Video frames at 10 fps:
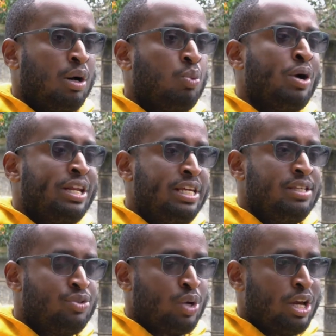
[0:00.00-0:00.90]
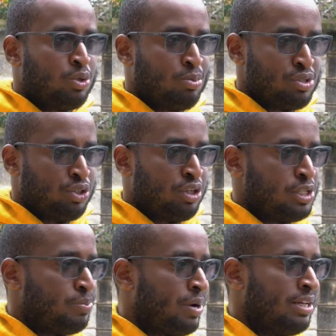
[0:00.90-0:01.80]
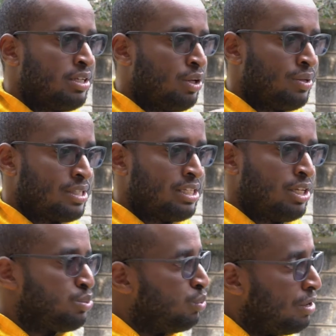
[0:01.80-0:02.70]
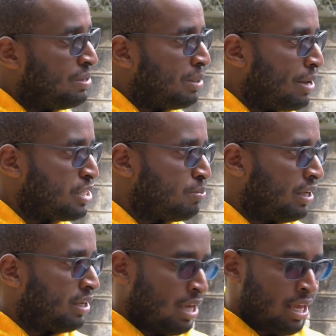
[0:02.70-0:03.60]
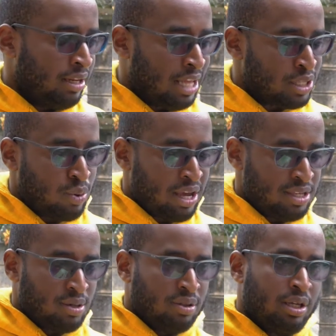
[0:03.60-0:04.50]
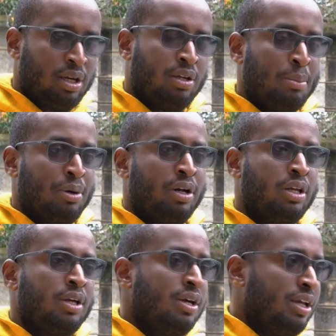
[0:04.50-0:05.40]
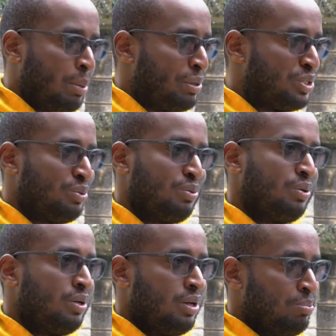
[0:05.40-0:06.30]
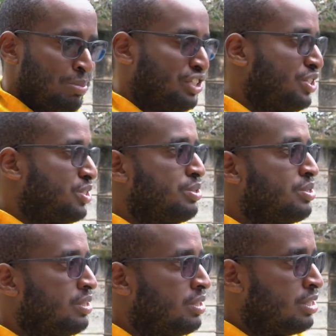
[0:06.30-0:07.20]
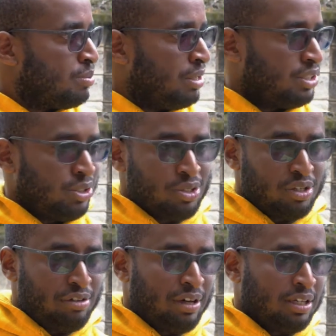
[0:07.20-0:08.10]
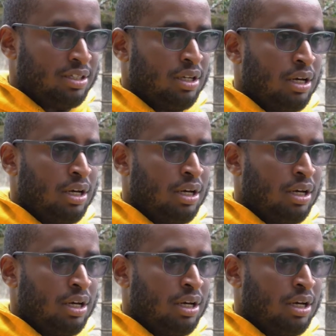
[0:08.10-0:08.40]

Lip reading: when he's trying to position his brand, Los Angeles would have been the best pick, and that's why he's gone there. Number one. Number two, Magic Johnson. There's a Magic Johnson effect.